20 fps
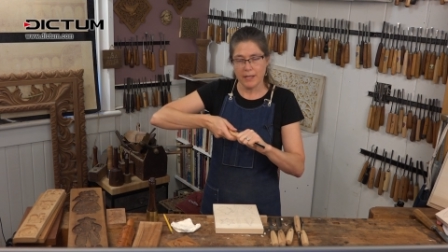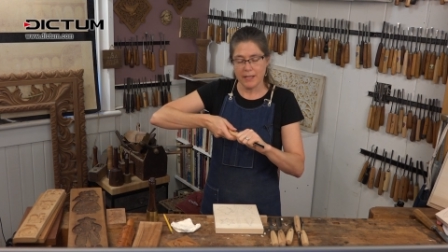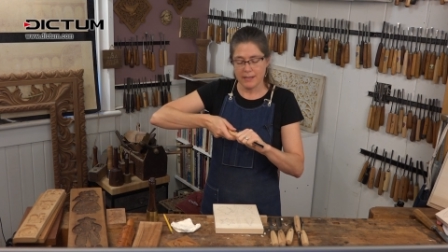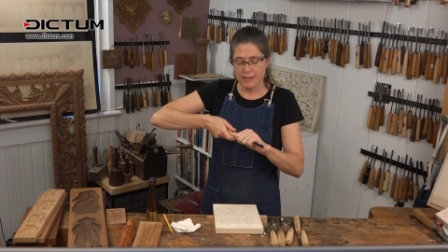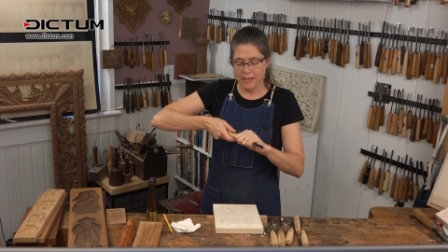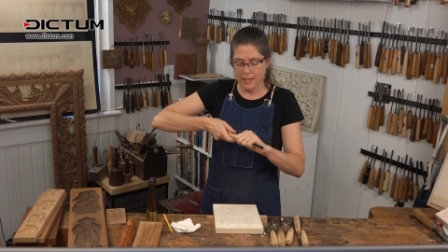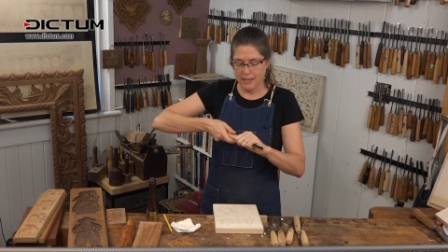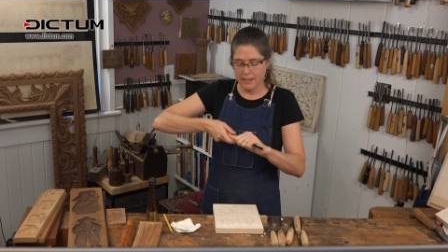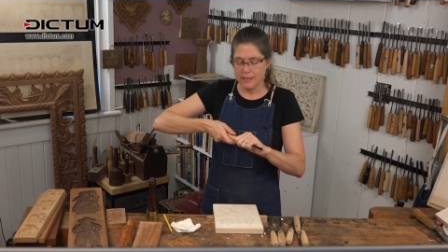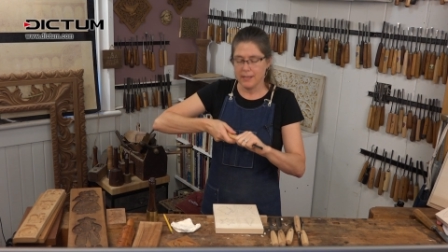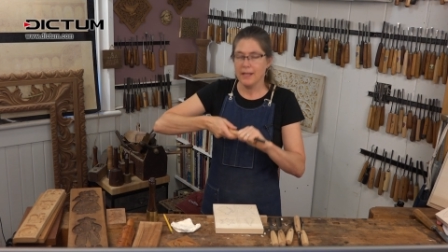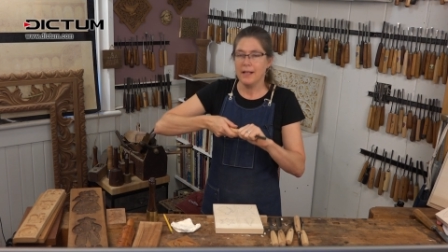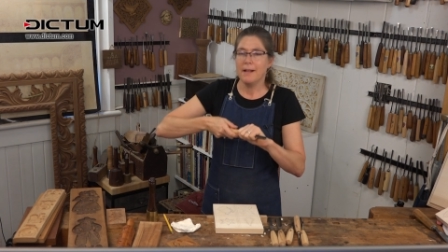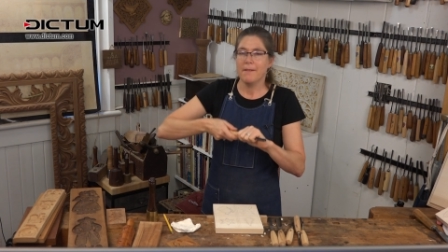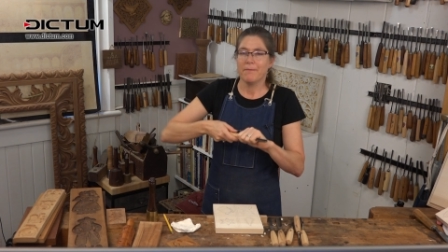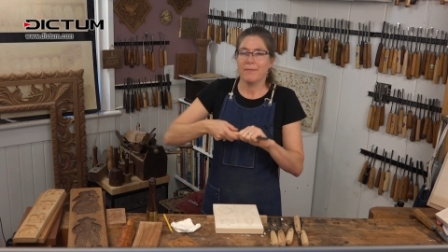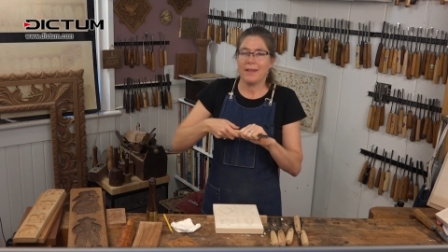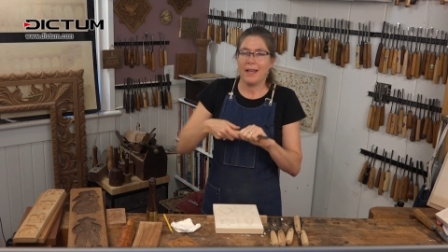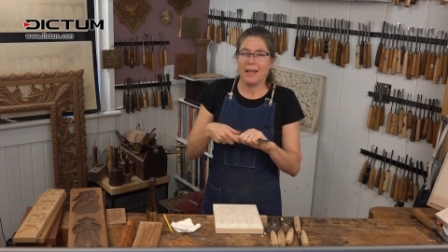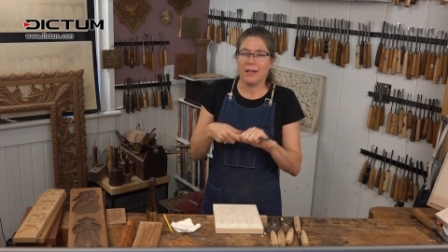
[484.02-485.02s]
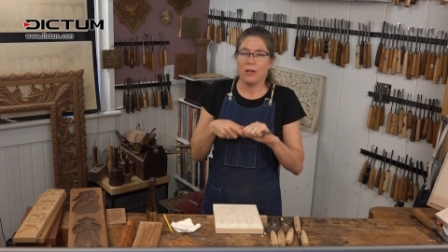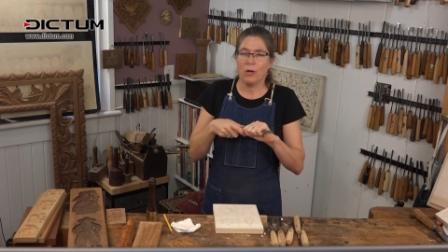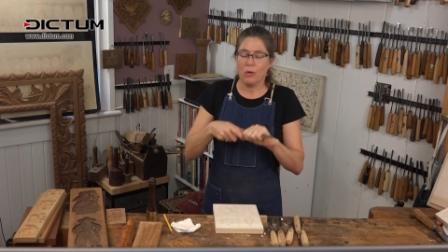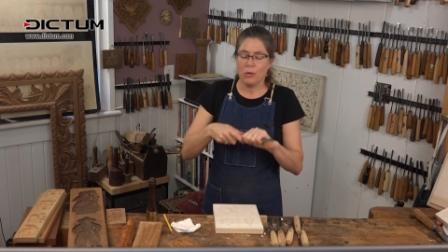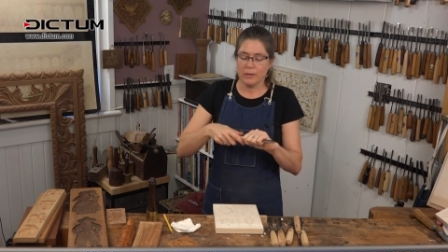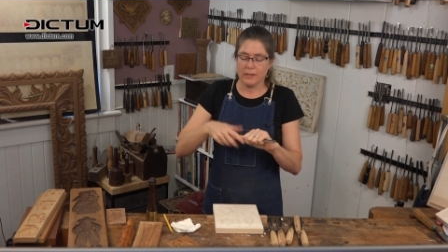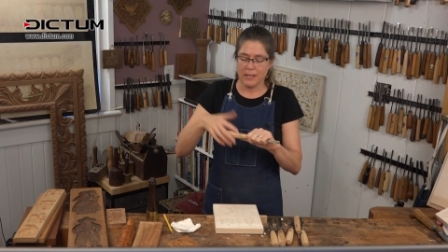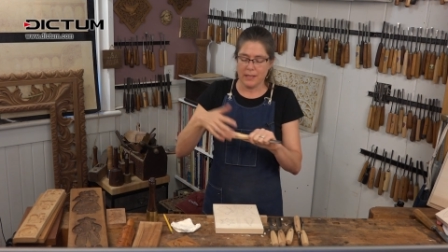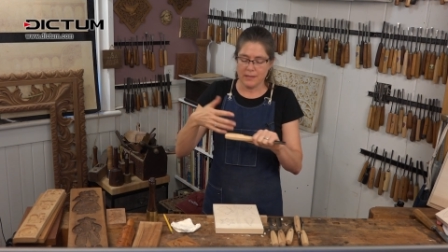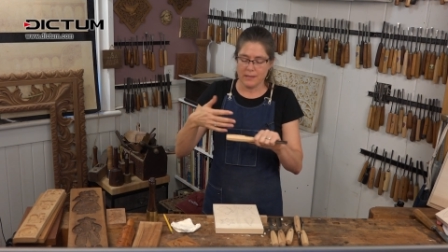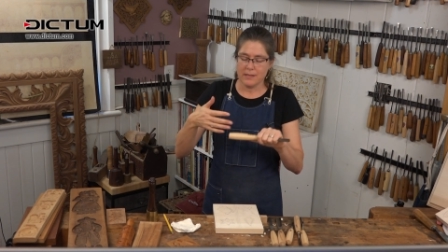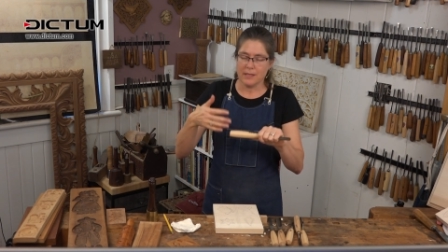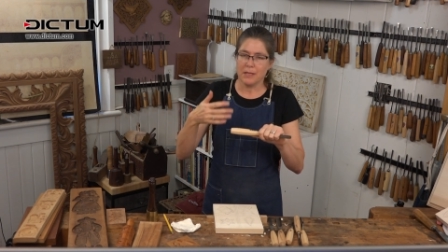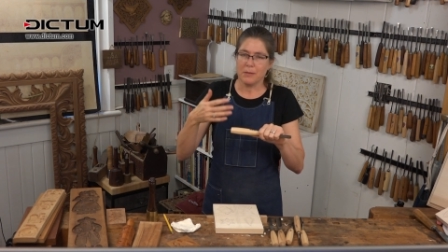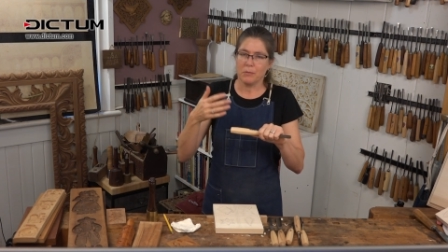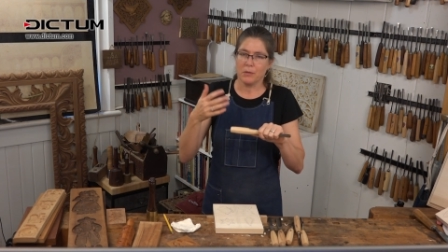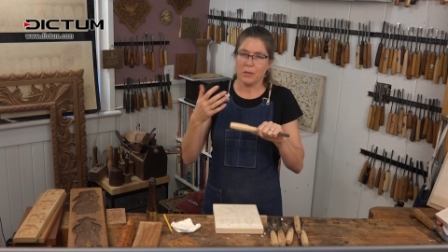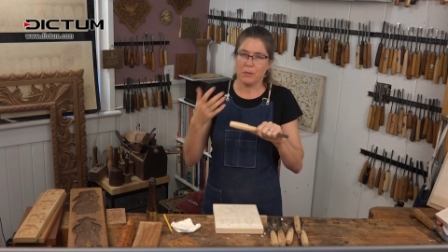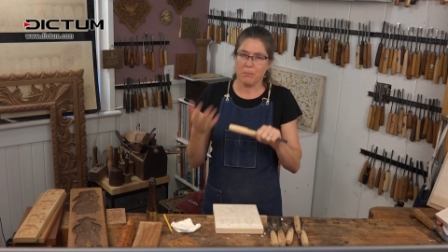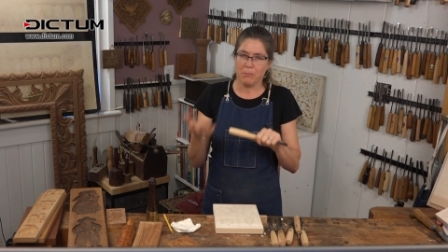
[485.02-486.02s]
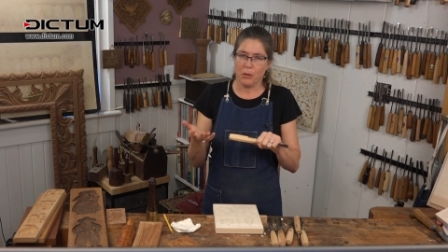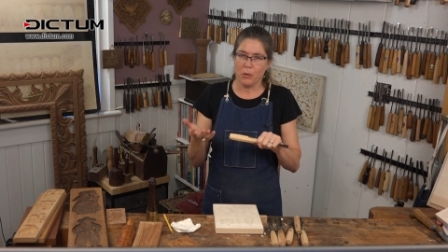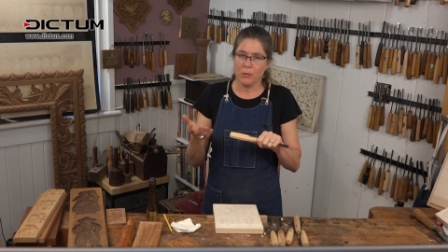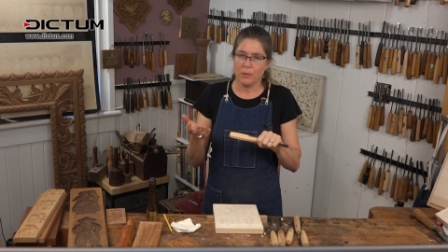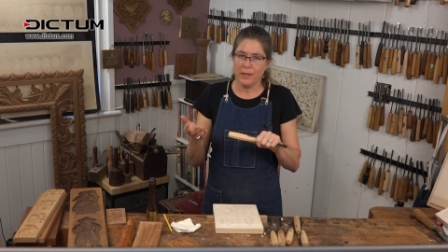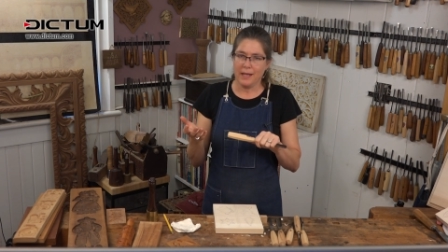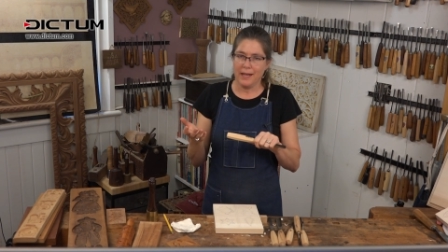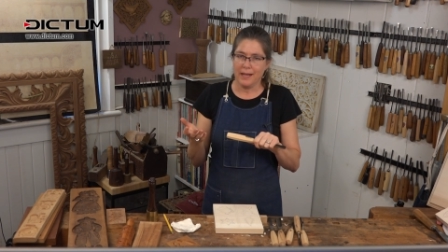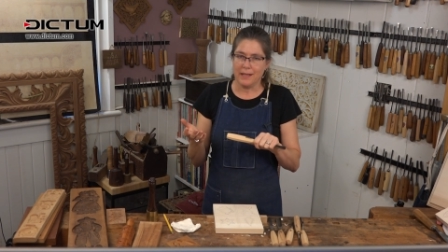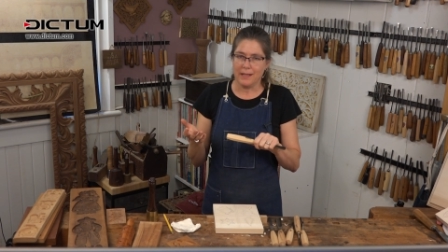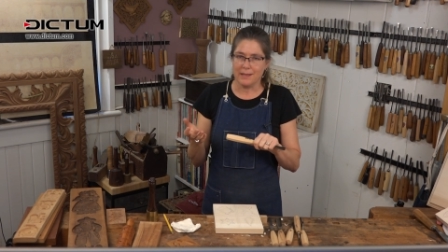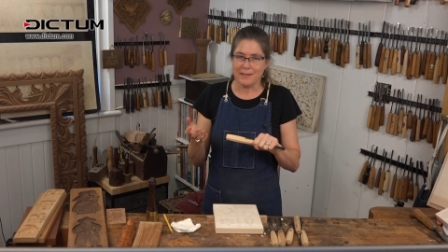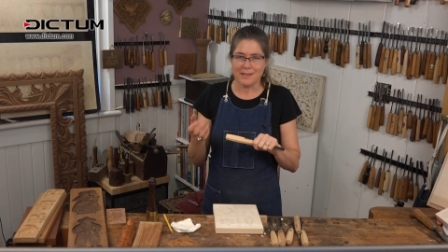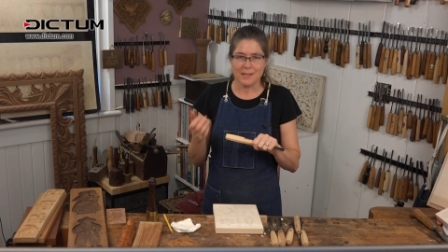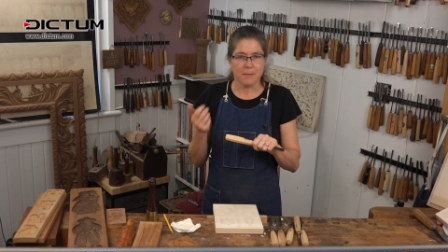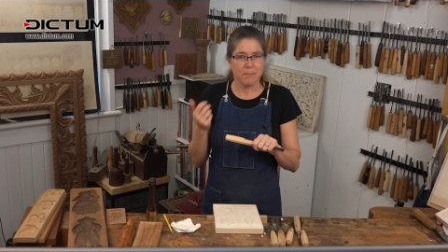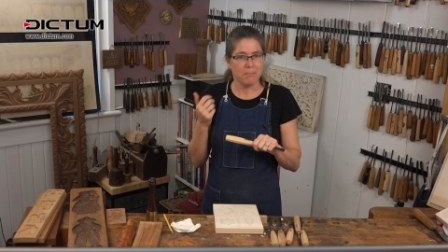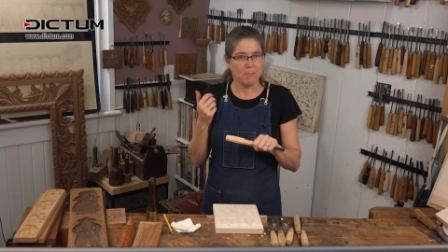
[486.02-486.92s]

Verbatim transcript: like that, I hold on to them with both hands.